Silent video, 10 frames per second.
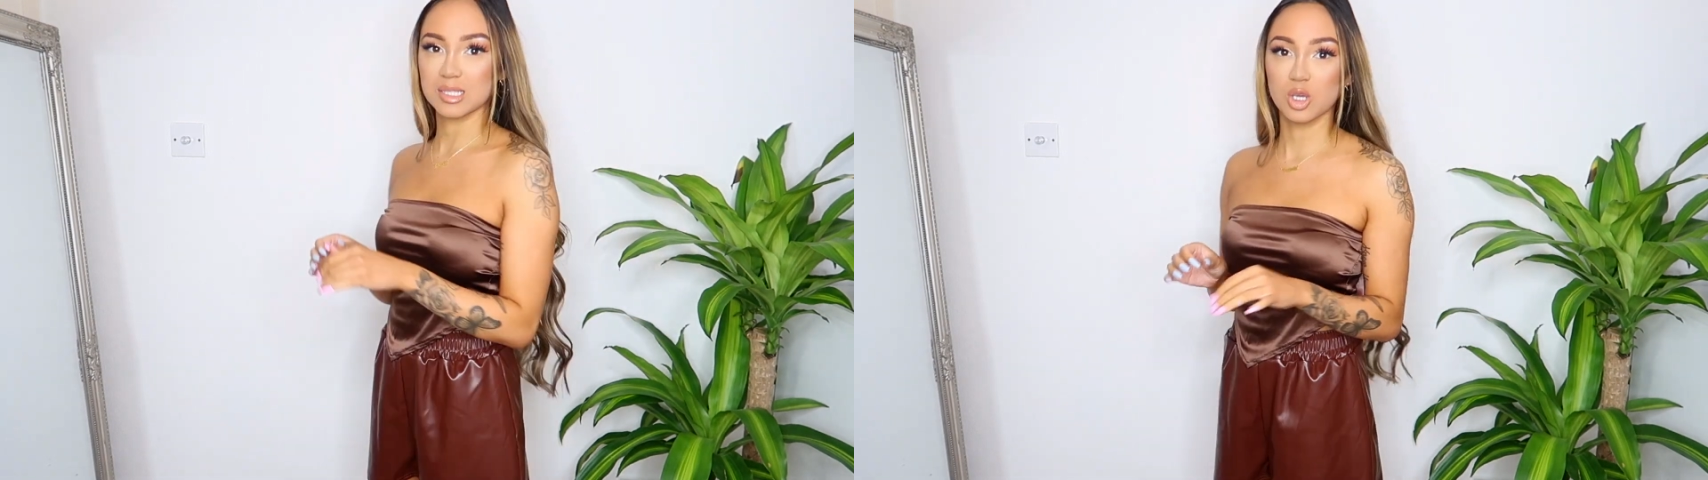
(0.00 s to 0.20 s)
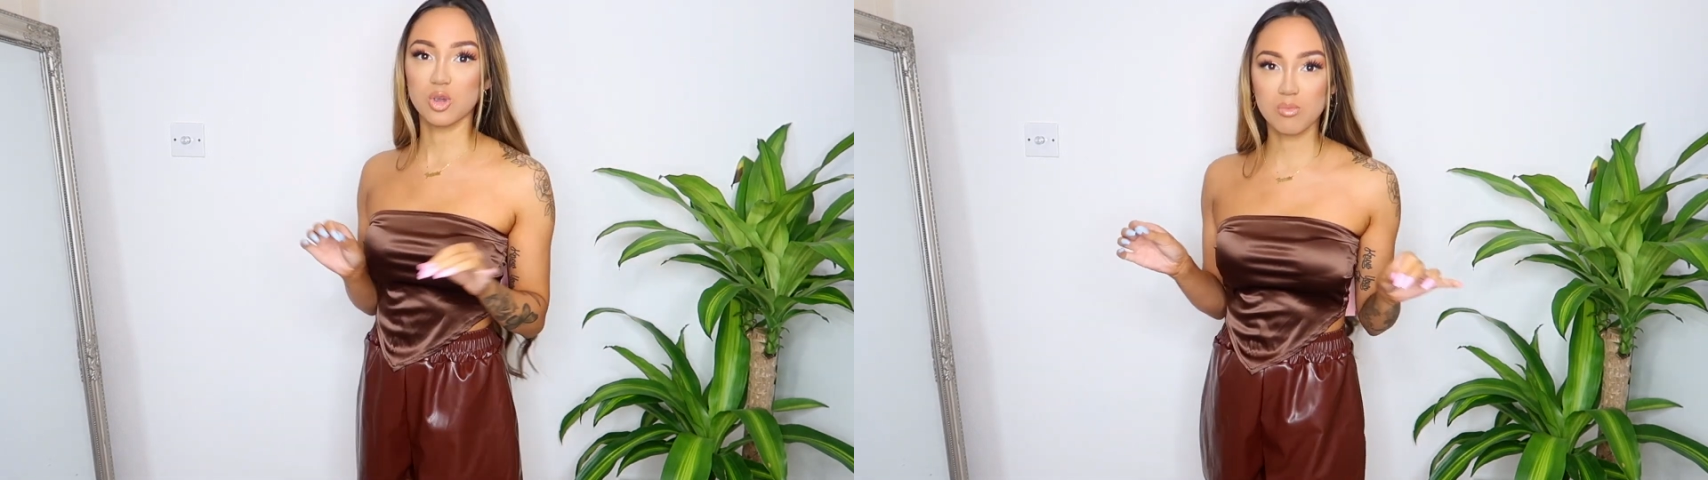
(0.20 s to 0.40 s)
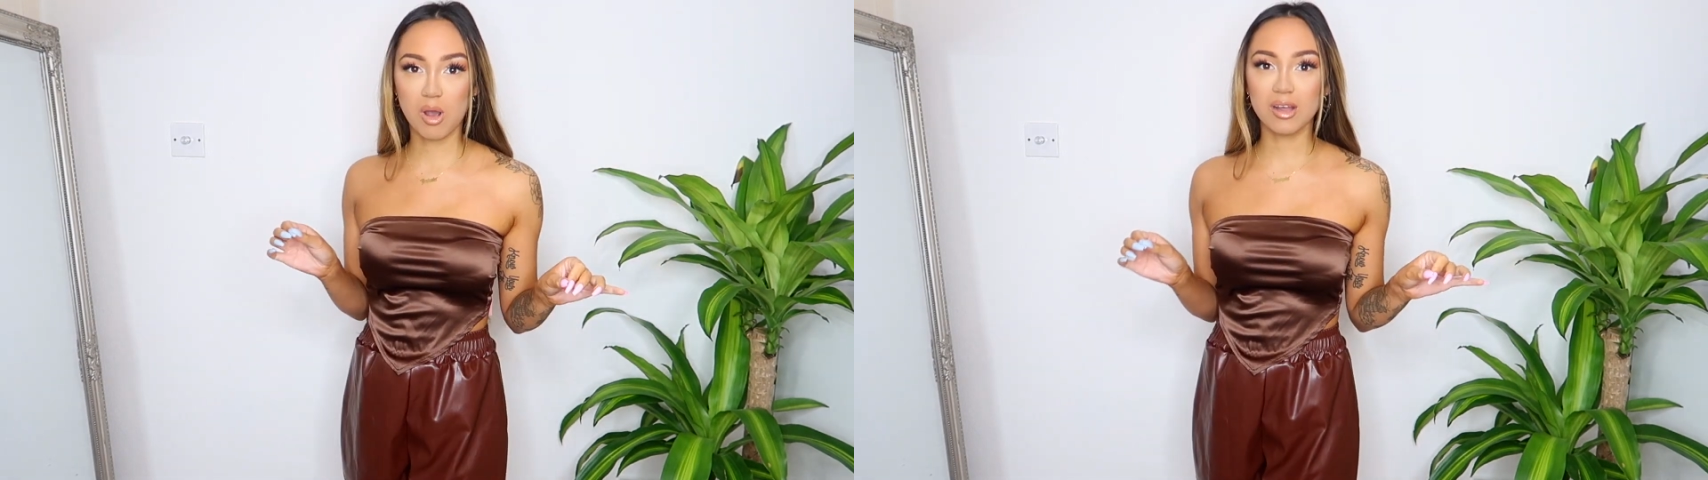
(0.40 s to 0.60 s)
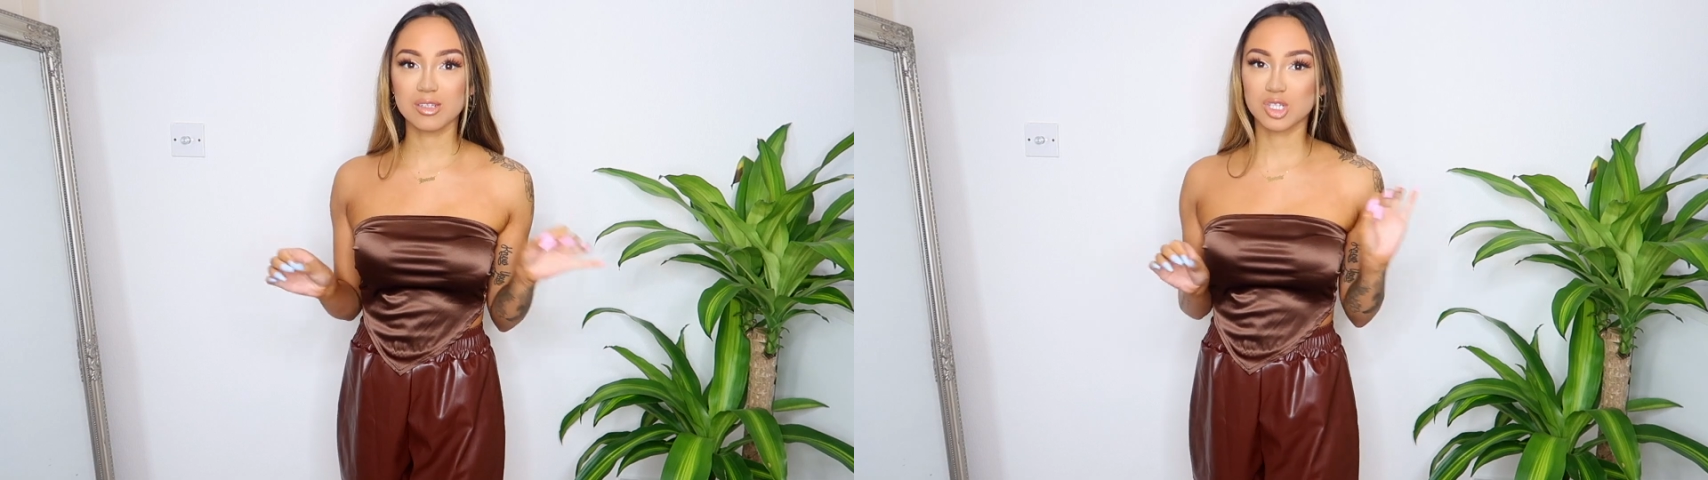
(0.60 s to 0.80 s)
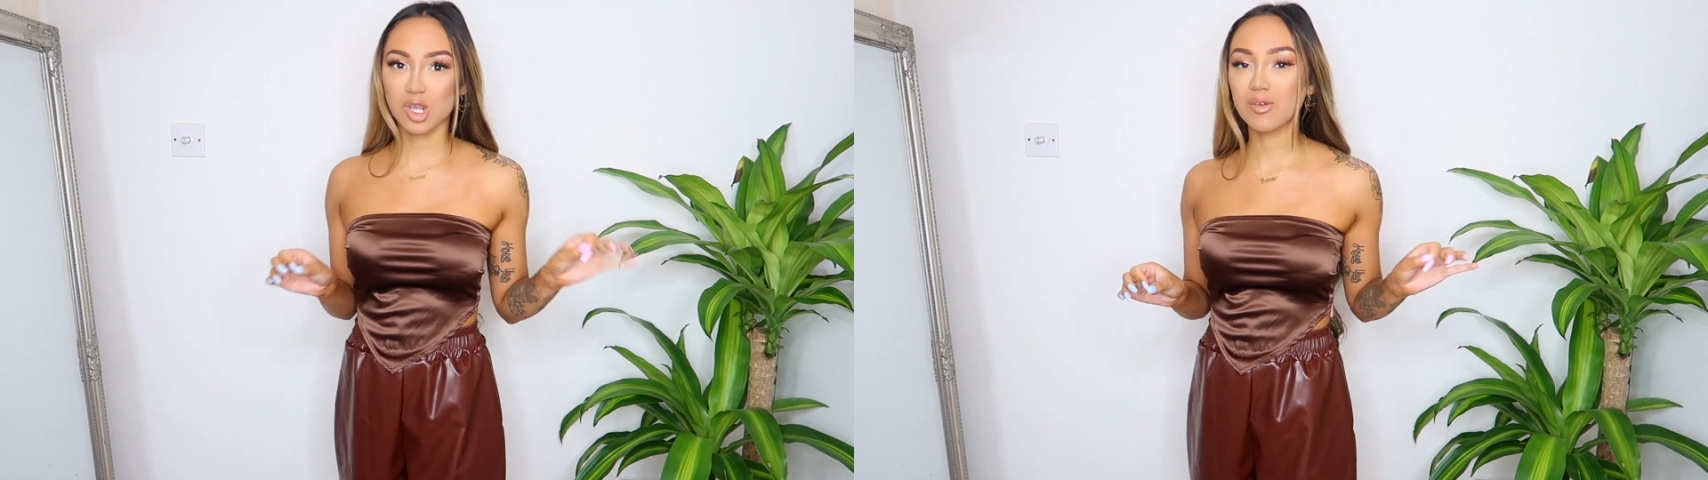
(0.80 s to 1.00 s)
too
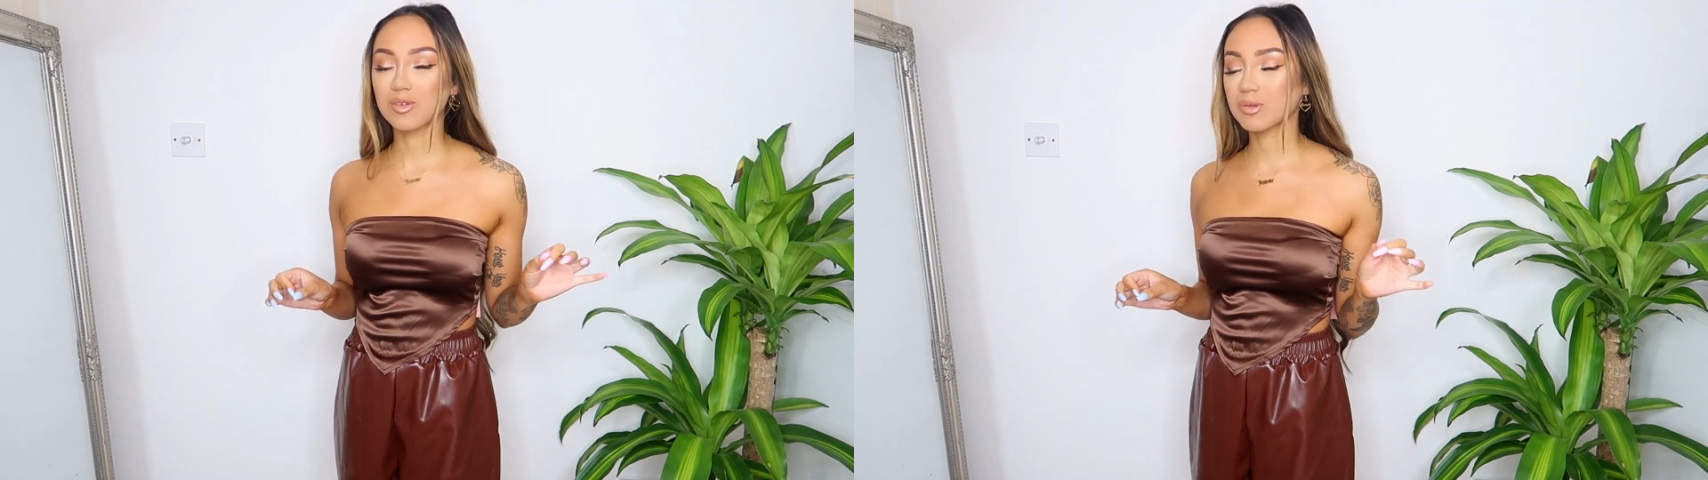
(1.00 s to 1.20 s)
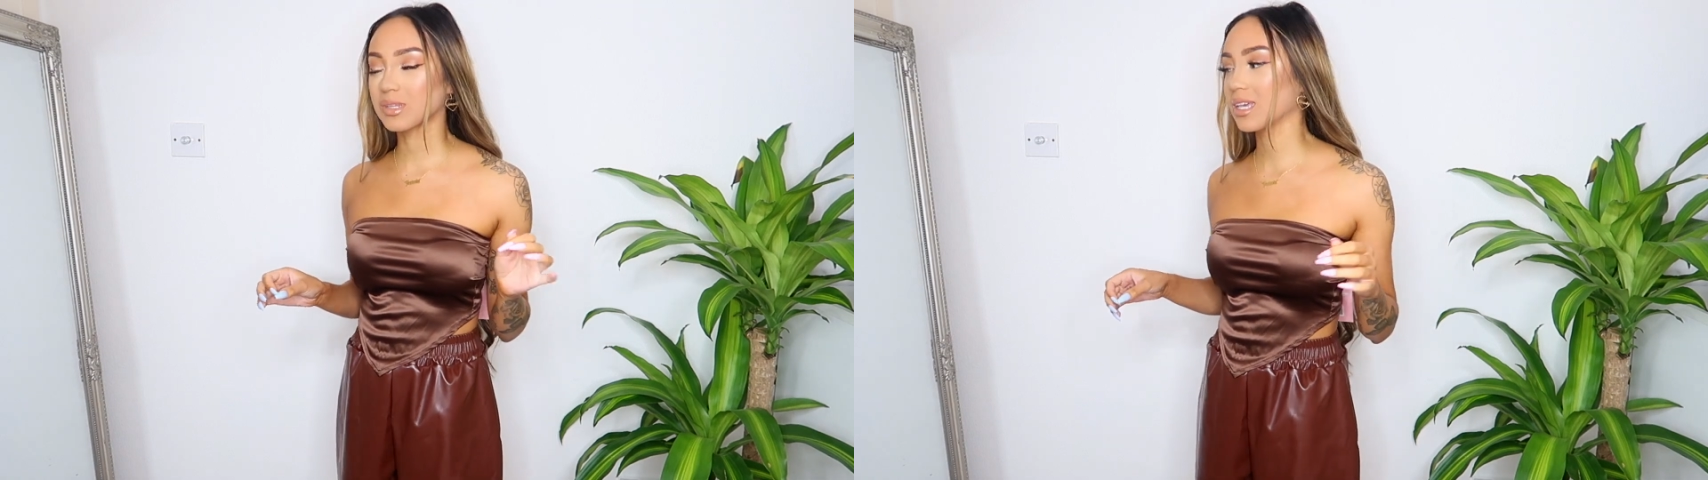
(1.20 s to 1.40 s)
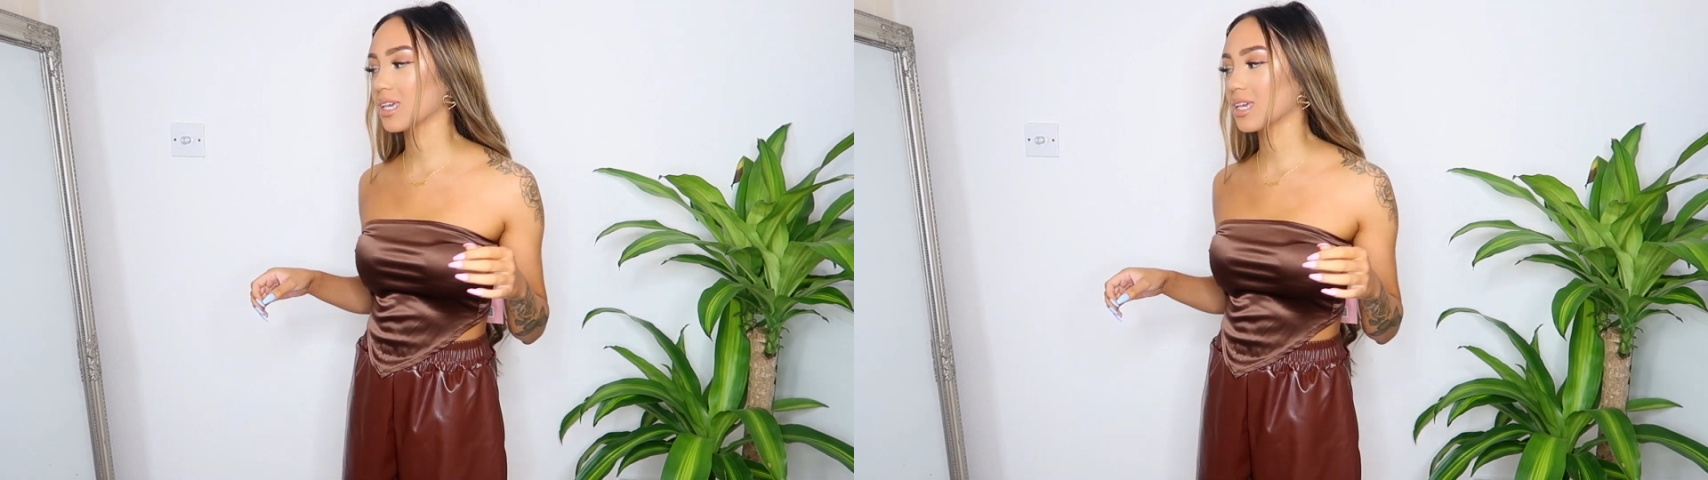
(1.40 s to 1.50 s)
much going on